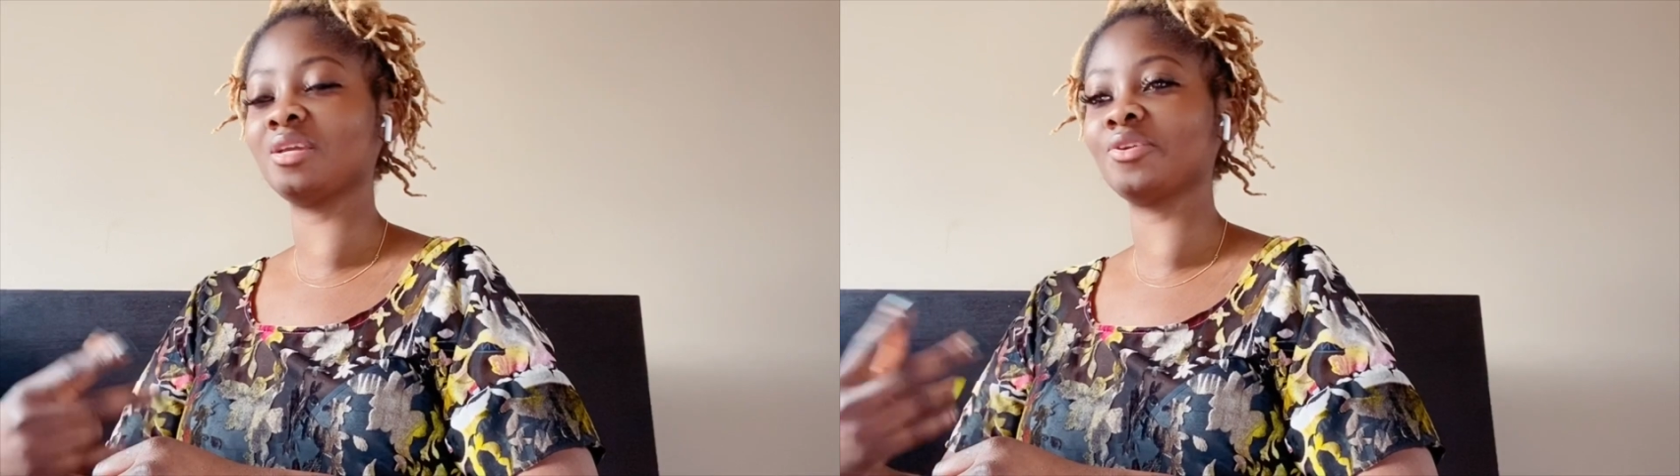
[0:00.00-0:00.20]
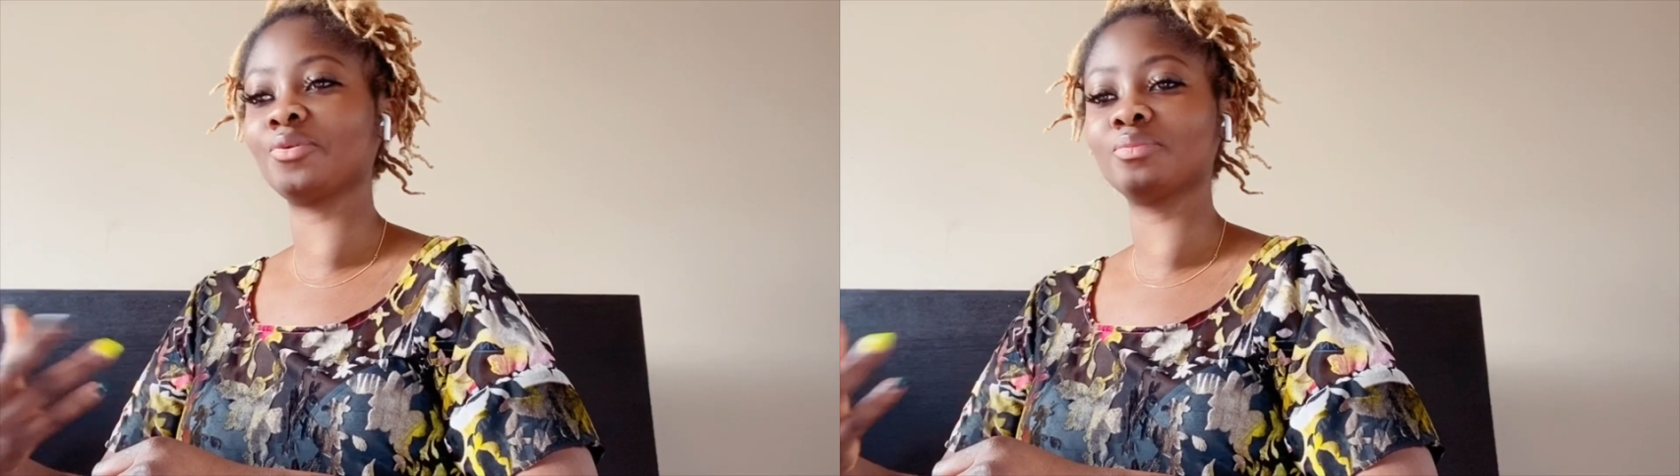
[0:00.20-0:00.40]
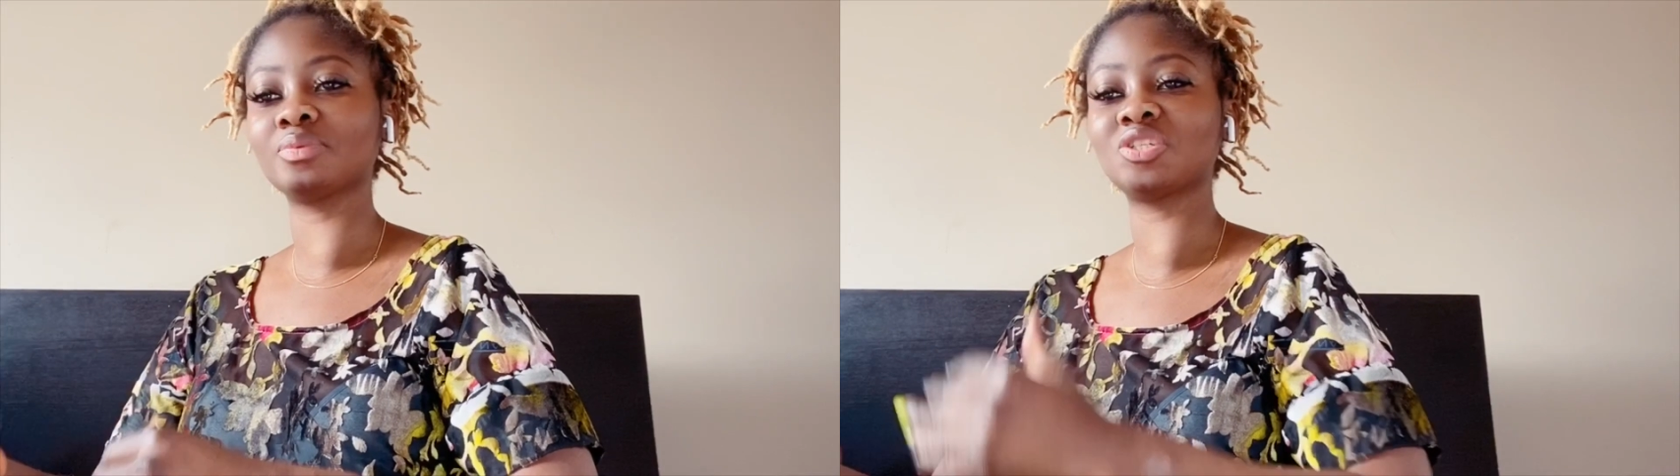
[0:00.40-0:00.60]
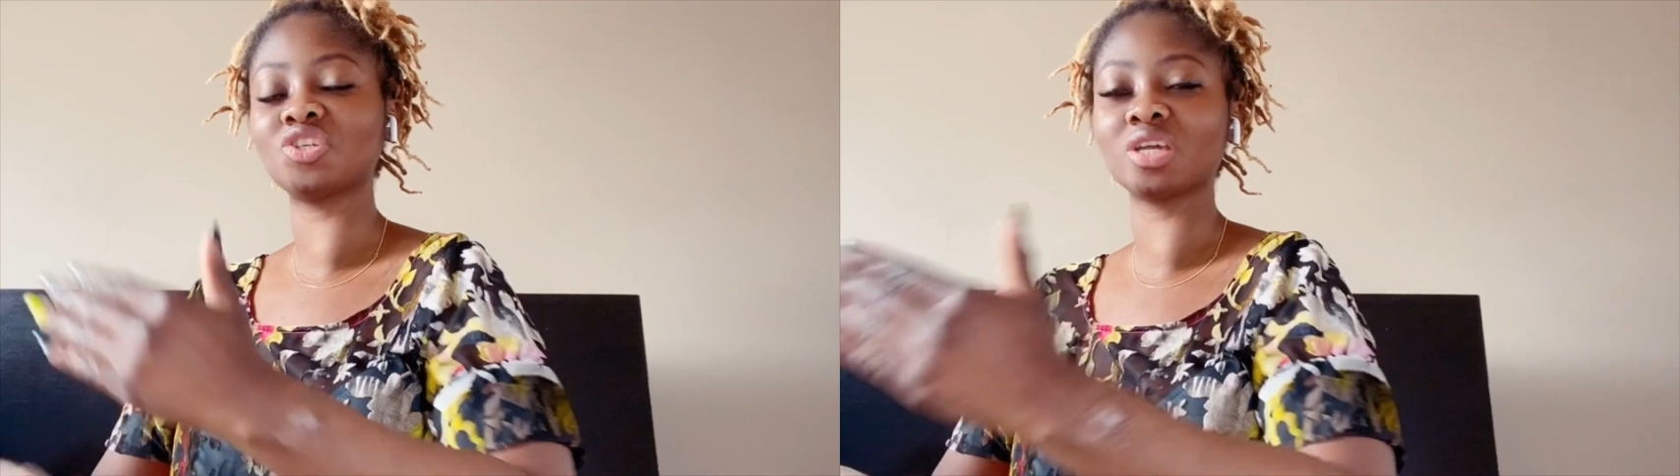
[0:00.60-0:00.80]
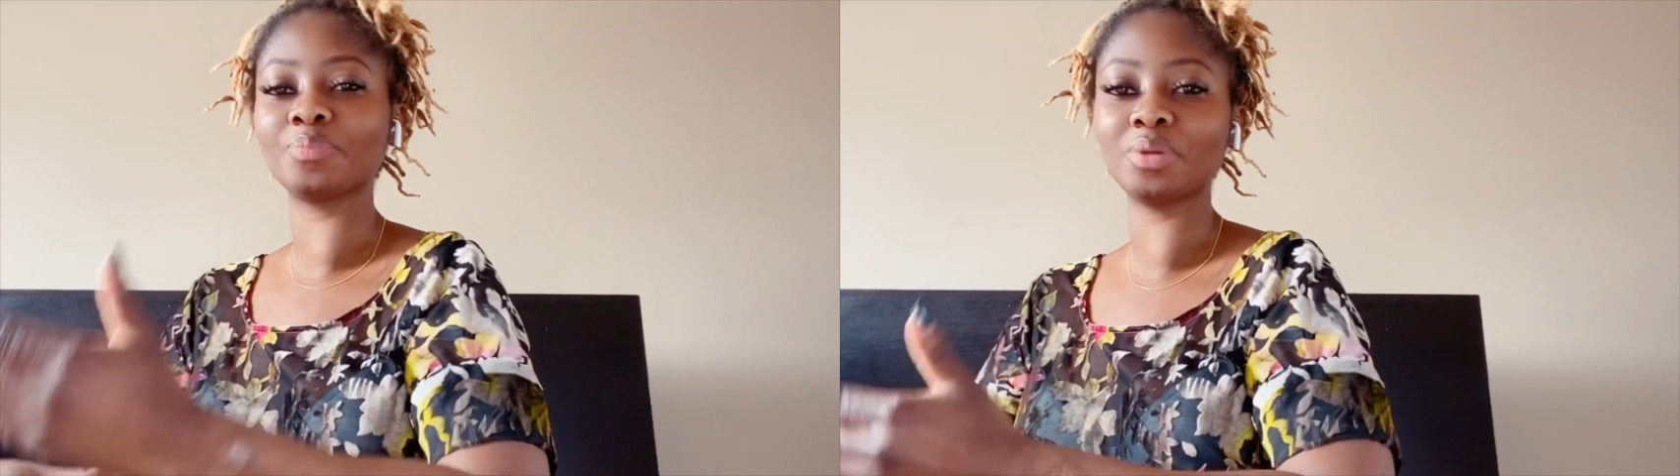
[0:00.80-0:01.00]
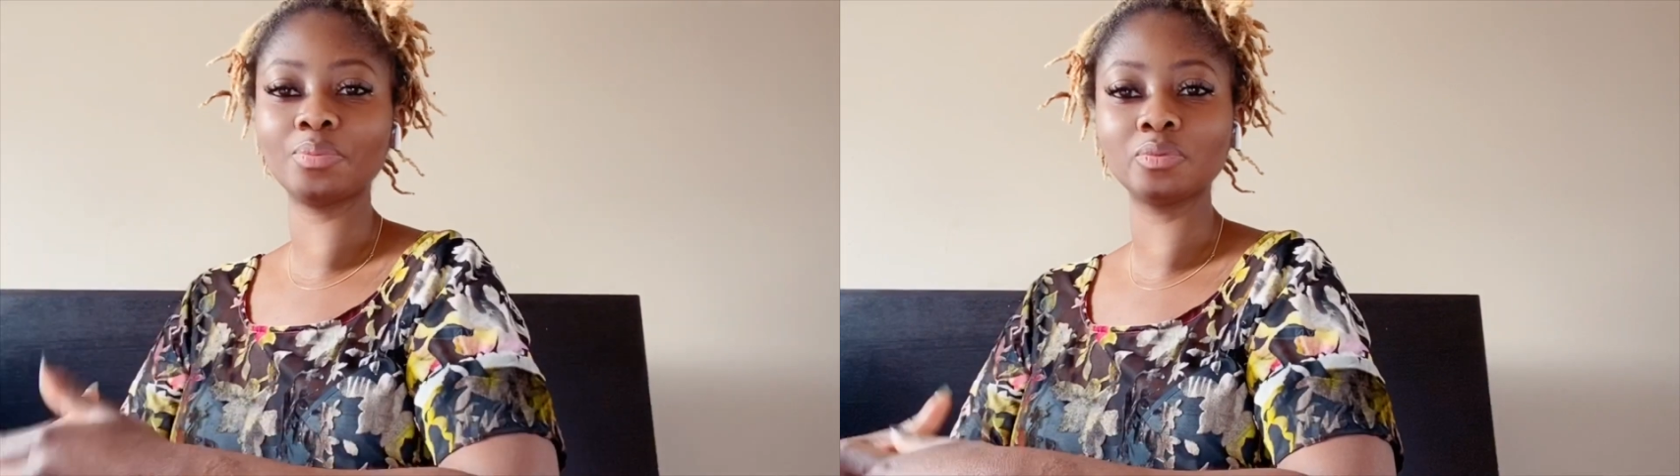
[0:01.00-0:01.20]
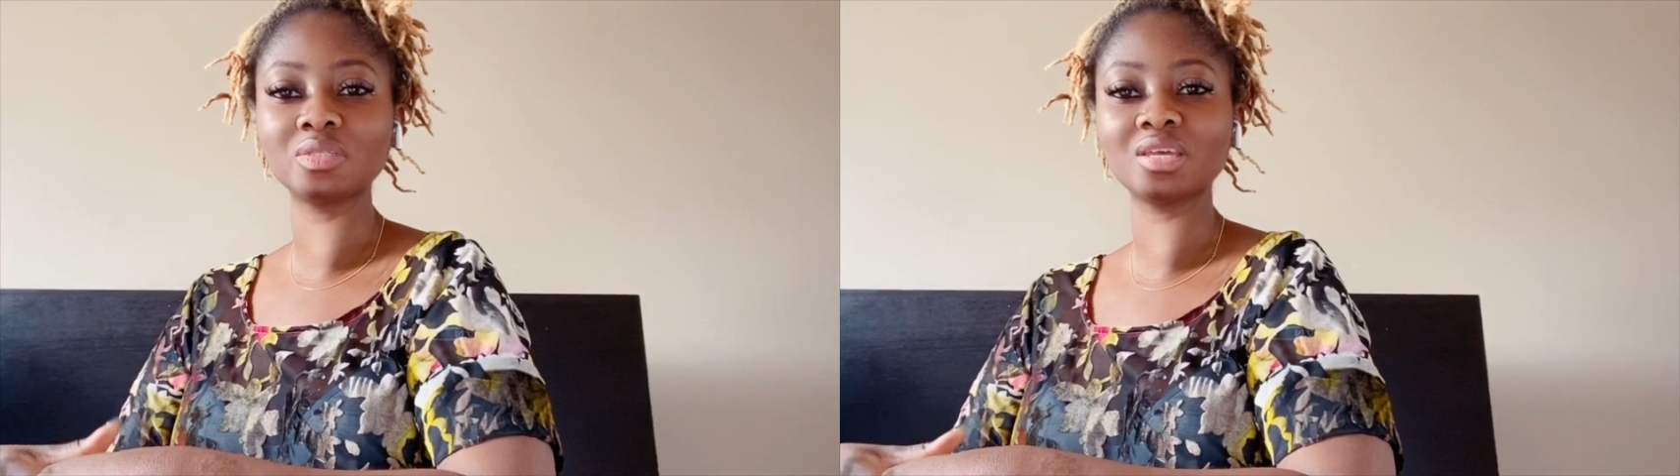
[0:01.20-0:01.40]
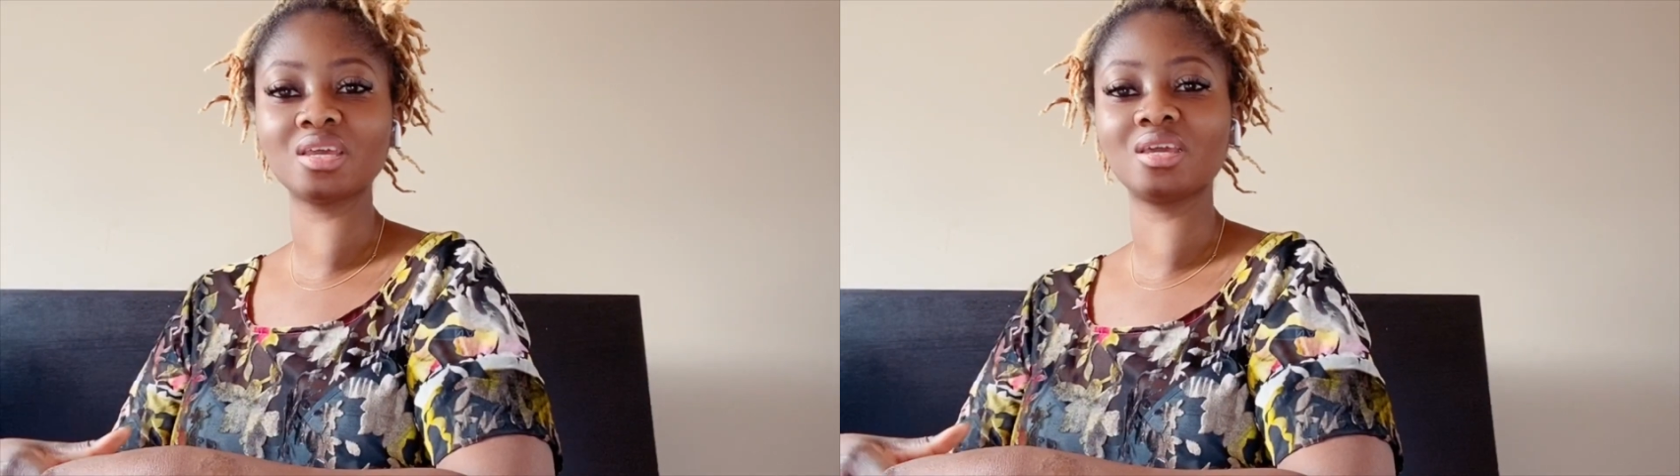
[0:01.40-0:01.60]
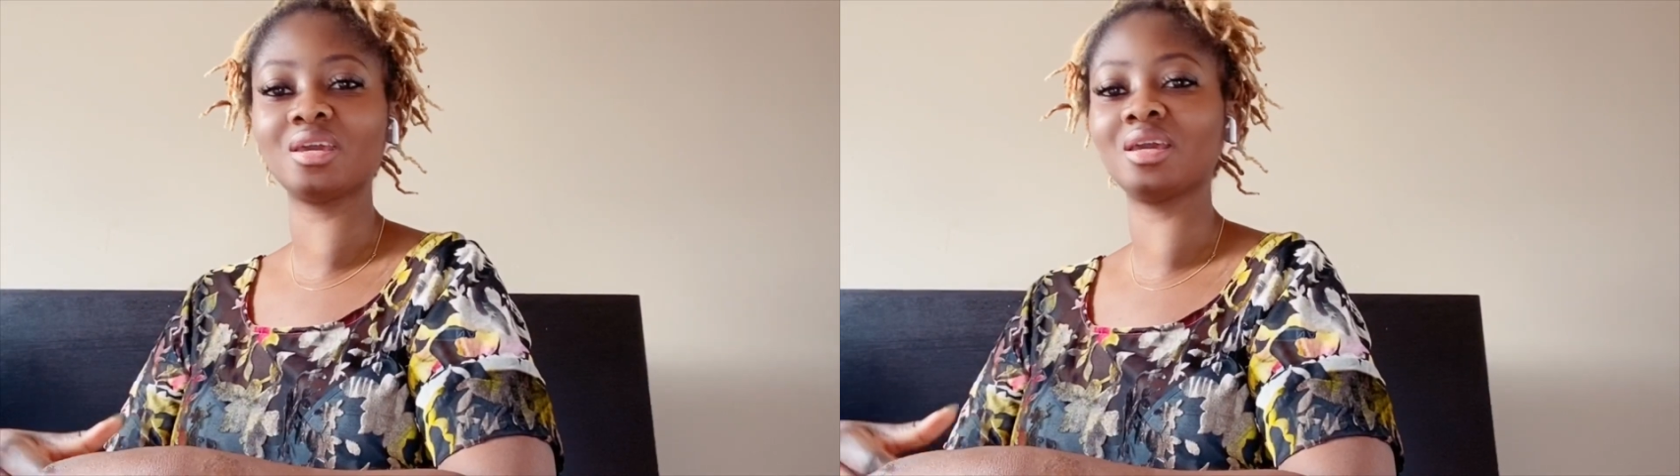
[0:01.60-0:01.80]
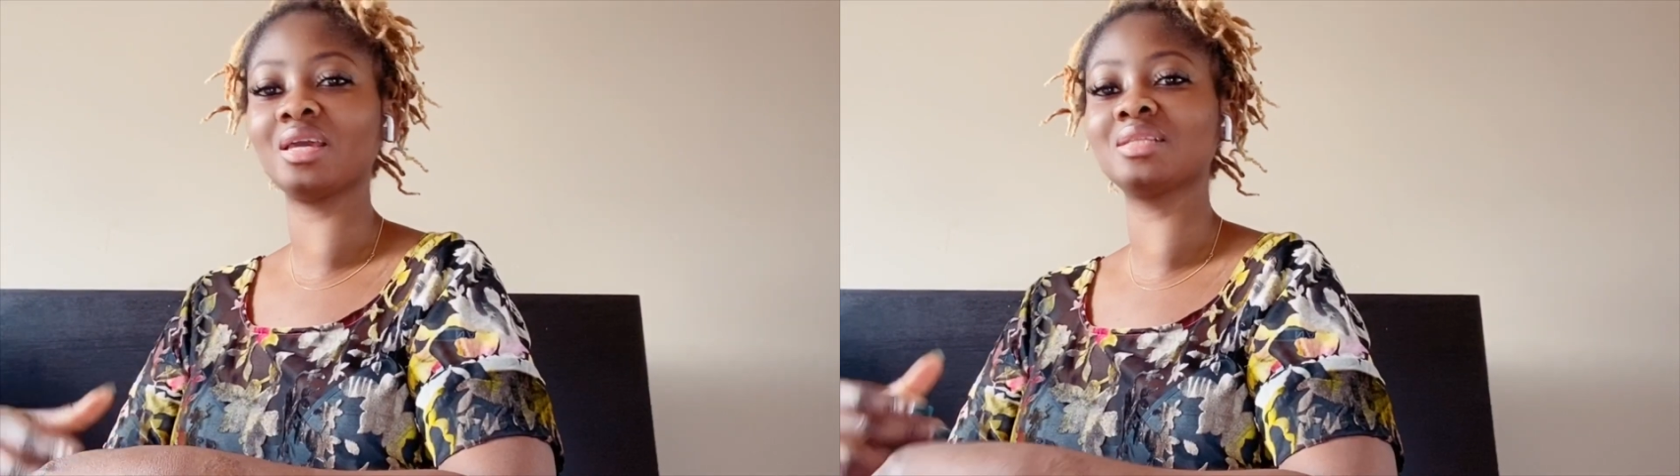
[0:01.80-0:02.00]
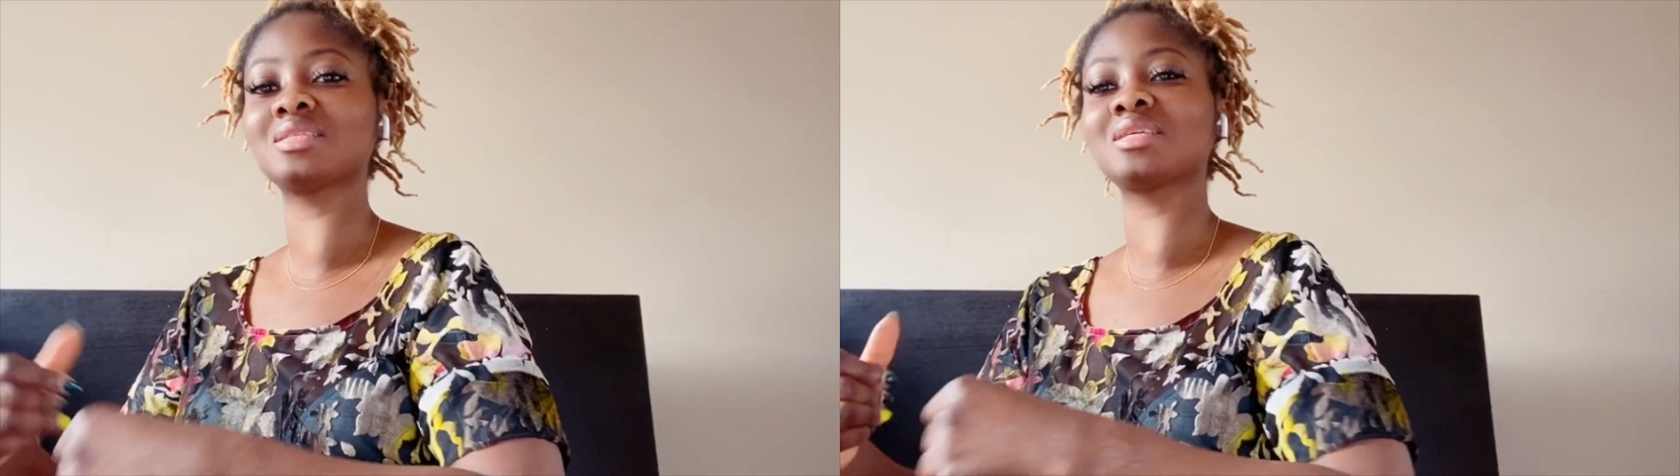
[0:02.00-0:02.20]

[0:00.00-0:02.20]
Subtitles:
Don't shake people's hands.